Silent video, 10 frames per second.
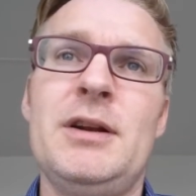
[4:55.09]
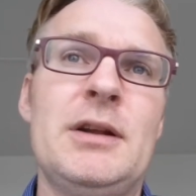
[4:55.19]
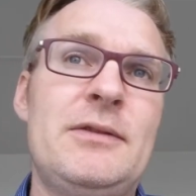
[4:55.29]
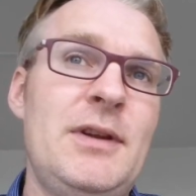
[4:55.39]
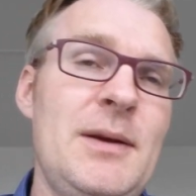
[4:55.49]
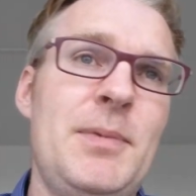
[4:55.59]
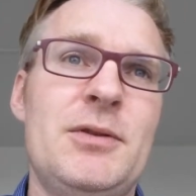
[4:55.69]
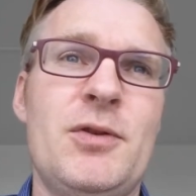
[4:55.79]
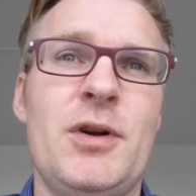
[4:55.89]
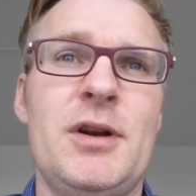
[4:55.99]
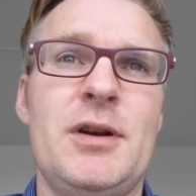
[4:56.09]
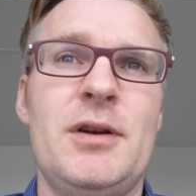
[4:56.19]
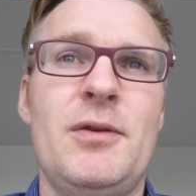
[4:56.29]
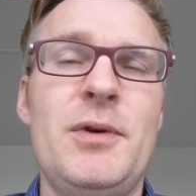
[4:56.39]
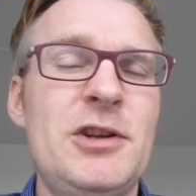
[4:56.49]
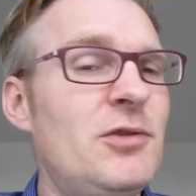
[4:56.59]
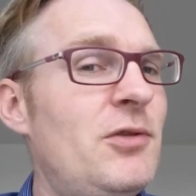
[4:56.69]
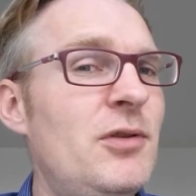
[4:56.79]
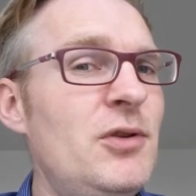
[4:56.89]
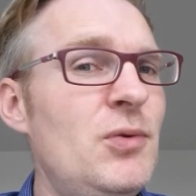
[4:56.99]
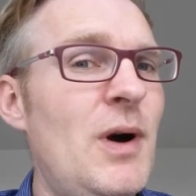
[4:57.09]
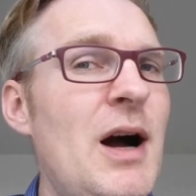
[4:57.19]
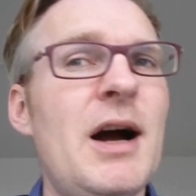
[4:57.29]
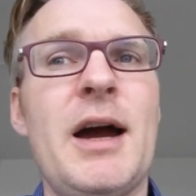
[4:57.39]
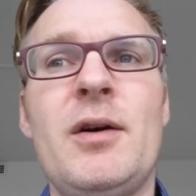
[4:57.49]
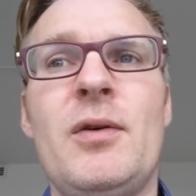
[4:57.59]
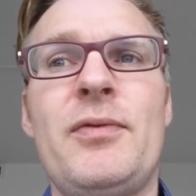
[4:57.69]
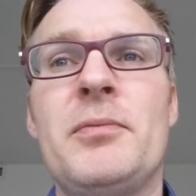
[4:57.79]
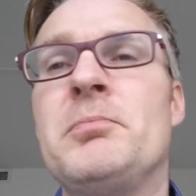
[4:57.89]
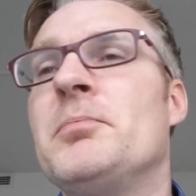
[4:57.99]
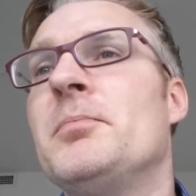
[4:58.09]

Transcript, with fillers: And let's say Bitcoin reaches a new high of,